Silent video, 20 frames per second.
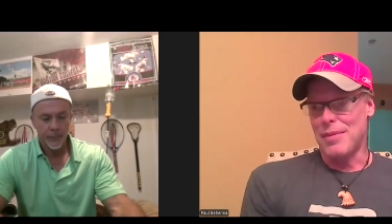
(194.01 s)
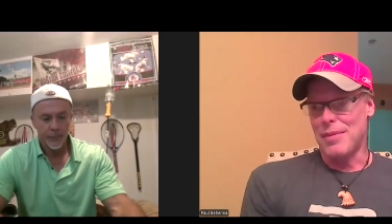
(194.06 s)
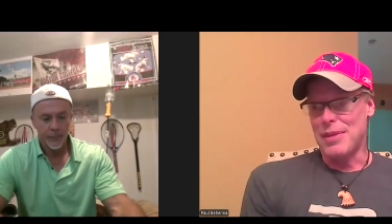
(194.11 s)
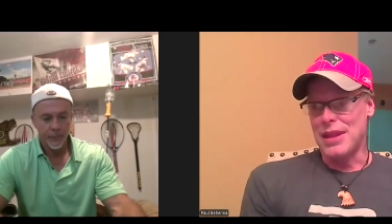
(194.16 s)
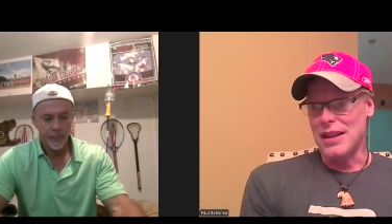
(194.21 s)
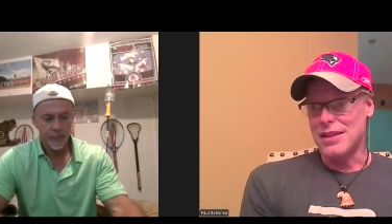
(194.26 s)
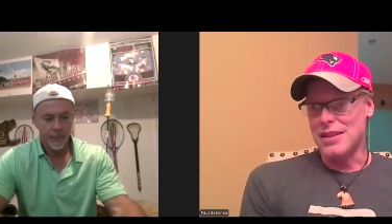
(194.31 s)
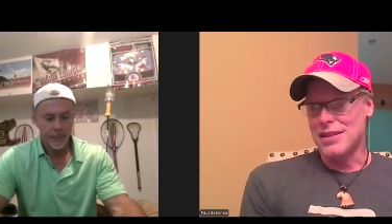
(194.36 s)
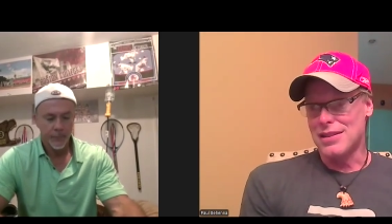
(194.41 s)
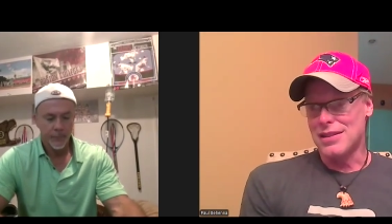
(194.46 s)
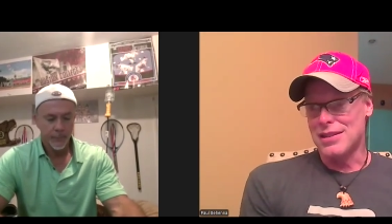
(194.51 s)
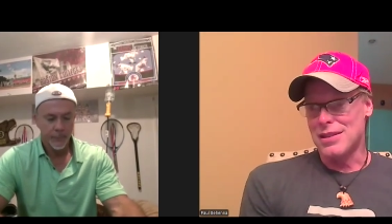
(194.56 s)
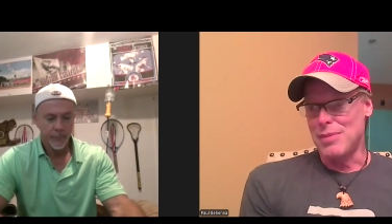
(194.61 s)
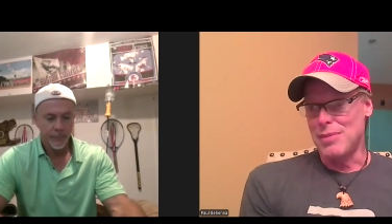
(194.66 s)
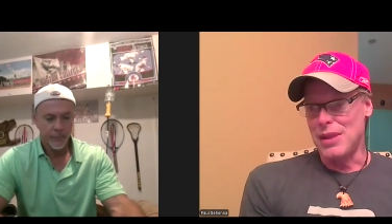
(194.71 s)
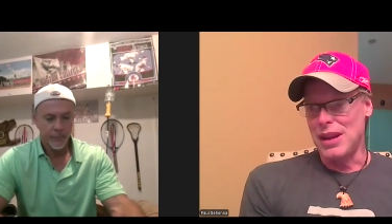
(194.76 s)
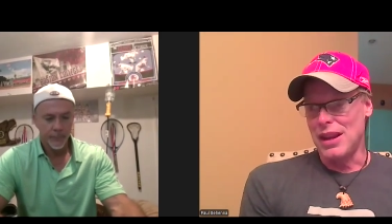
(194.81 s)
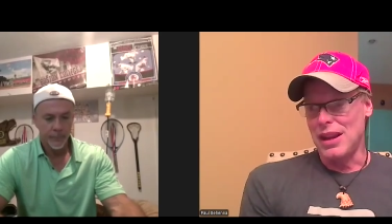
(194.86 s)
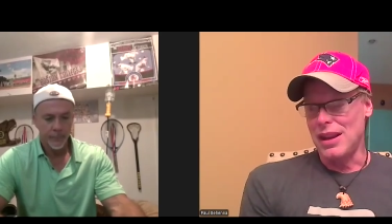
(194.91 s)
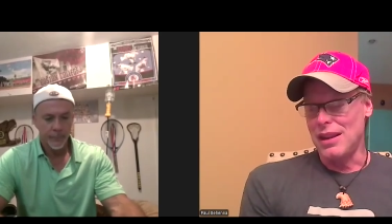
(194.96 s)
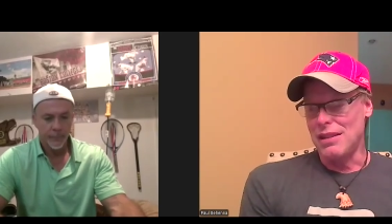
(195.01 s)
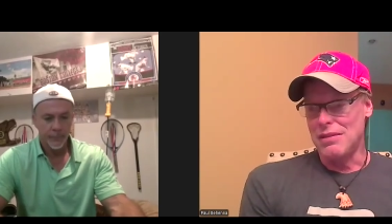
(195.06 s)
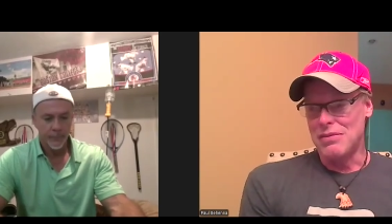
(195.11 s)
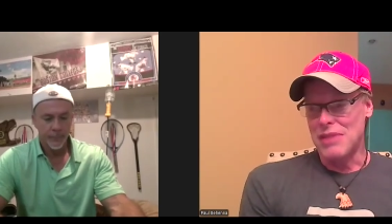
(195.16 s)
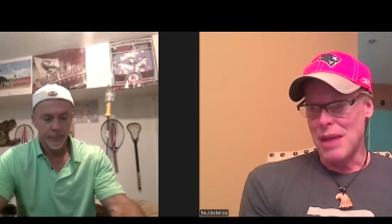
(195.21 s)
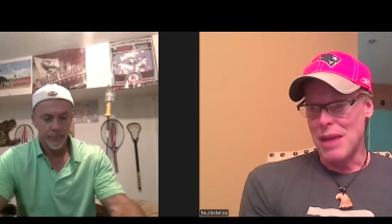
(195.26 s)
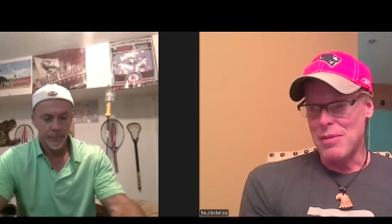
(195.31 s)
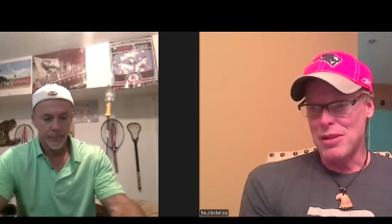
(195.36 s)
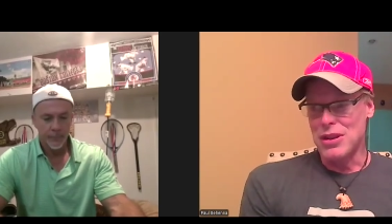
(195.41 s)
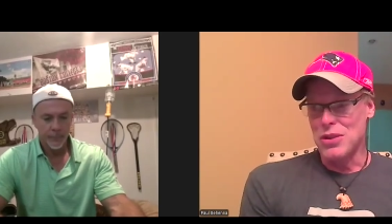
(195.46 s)
I mean, that's to me,
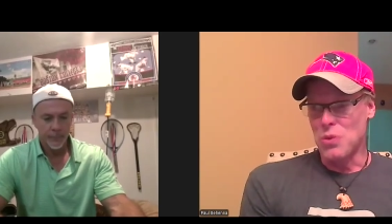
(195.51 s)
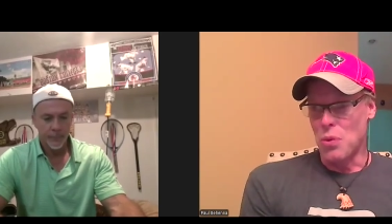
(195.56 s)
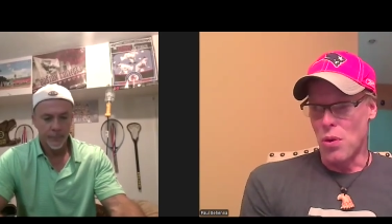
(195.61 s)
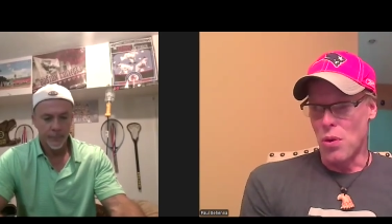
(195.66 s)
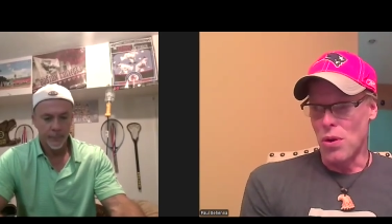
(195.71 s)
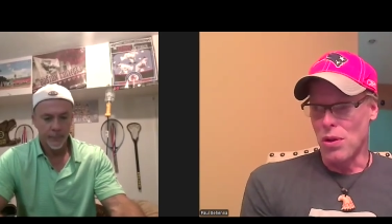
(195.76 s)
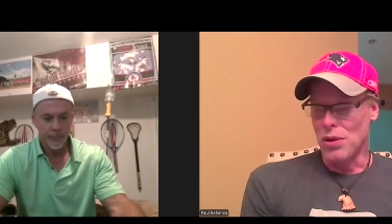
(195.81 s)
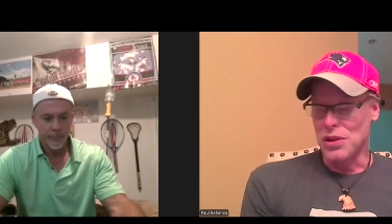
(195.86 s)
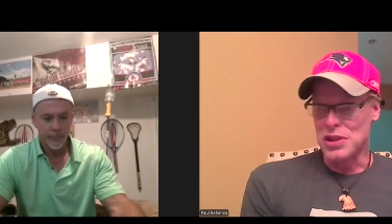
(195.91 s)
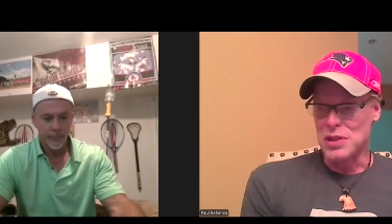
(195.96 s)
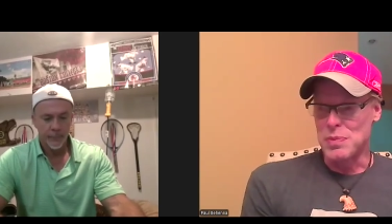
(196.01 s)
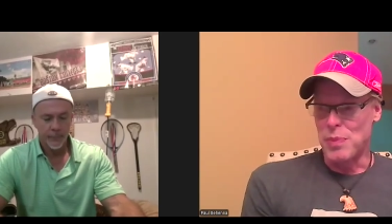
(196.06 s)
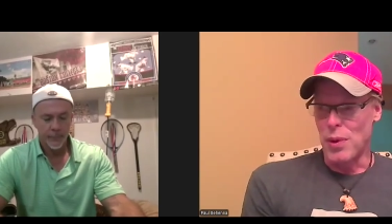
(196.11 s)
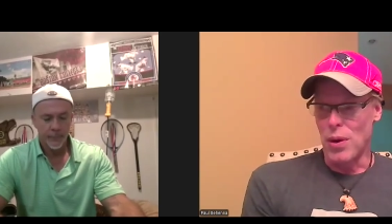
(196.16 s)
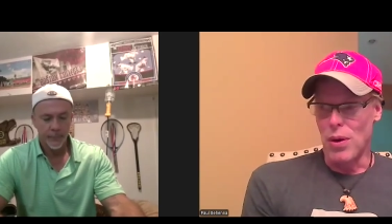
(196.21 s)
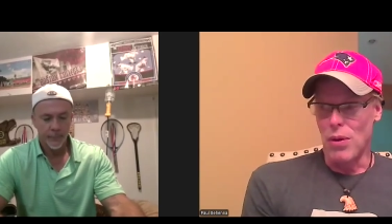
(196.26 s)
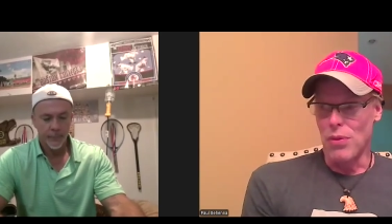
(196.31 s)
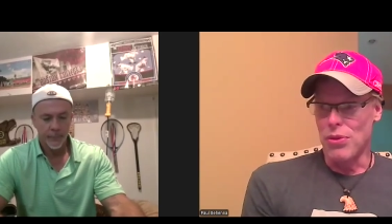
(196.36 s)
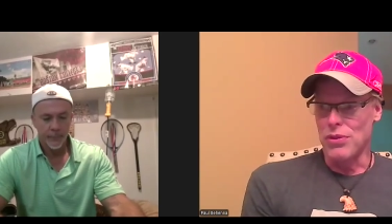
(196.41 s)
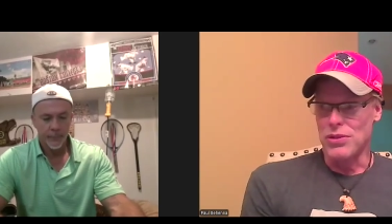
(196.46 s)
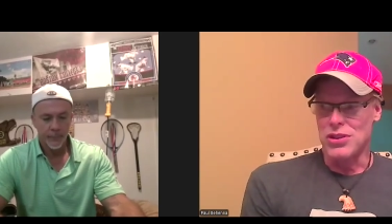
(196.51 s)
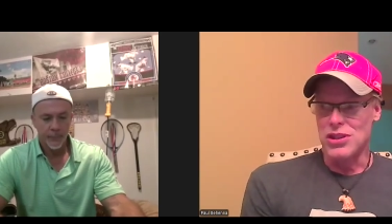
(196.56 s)
them and New Orleans both are